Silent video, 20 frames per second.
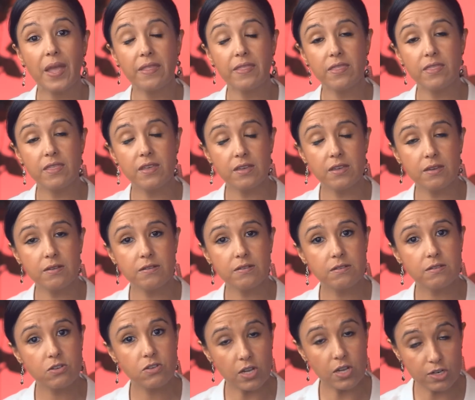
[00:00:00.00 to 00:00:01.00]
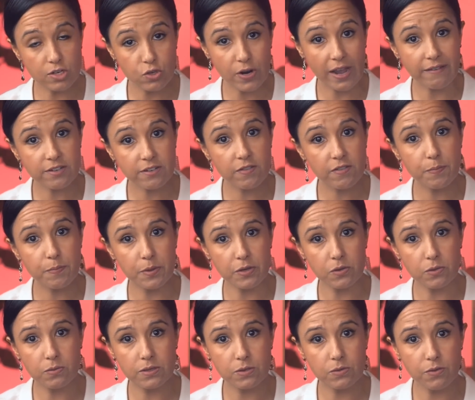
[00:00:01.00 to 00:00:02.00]
the a draft of the
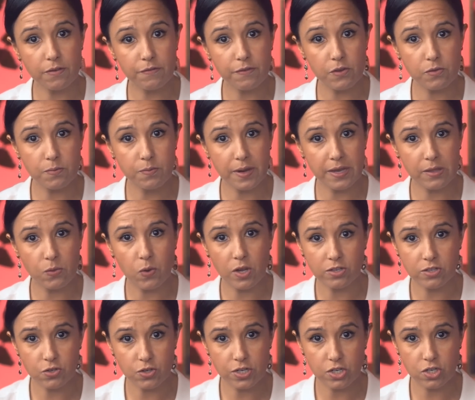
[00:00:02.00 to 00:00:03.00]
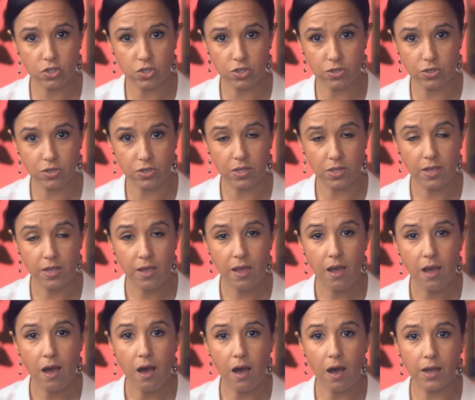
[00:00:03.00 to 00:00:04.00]
bill was reviewed by the Wall Street Journal
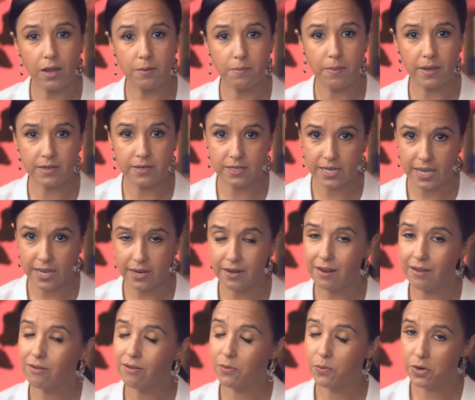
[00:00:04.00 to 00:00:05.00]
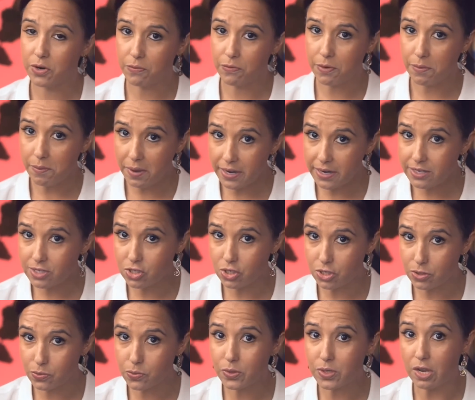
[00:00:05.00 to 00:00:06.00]
on Monday. Now, I want to remind
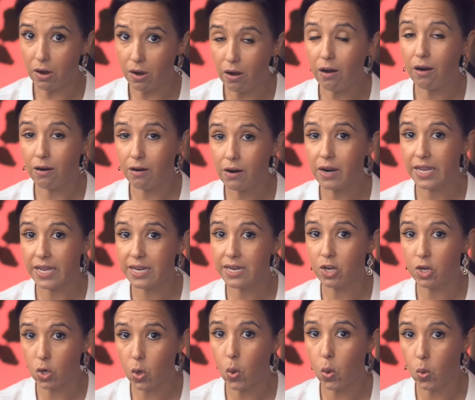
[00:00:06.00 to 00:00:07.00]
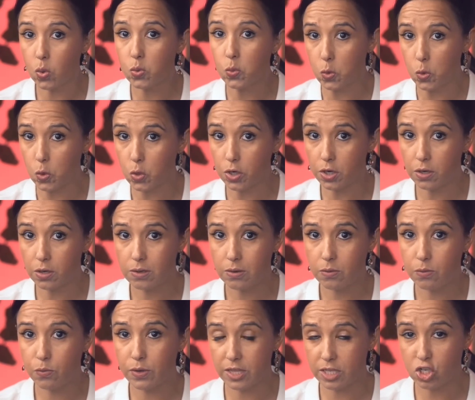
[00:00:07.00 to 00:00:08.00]
you, we are in a Cold War
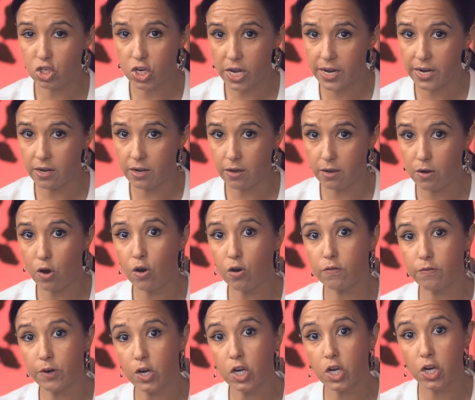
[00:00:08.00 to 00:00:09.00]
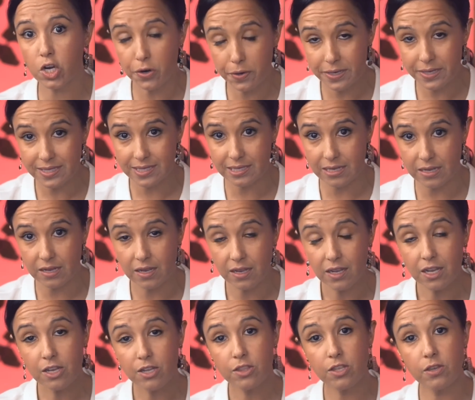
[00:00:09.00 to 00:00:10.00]
with China over currency.
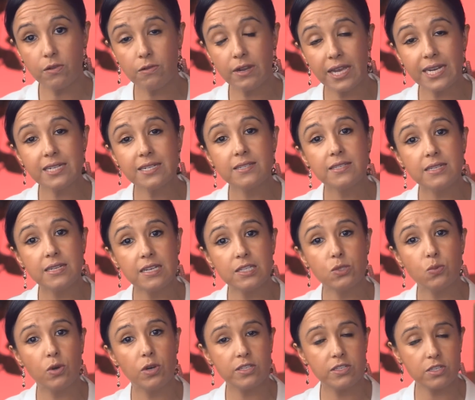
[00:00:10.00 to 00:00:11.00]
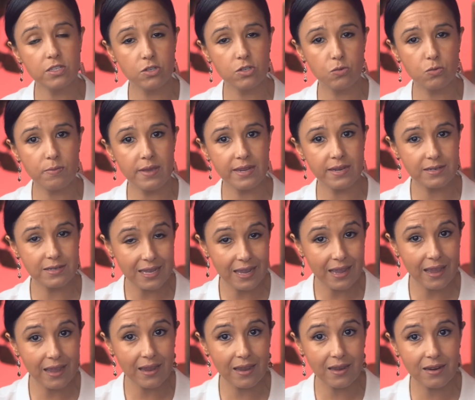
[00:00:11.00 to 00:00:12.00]
The United States wants to
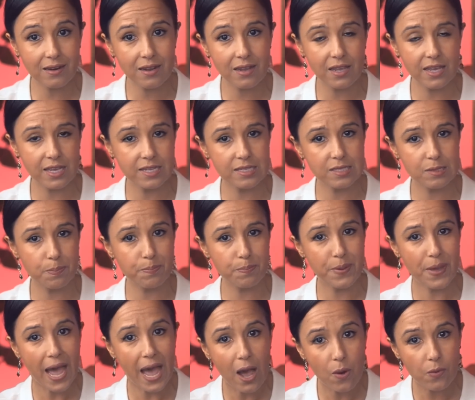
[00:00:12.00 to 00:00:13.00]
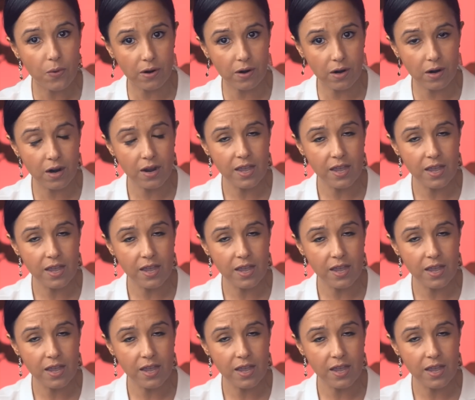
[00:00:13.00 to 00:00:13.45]
maintain its power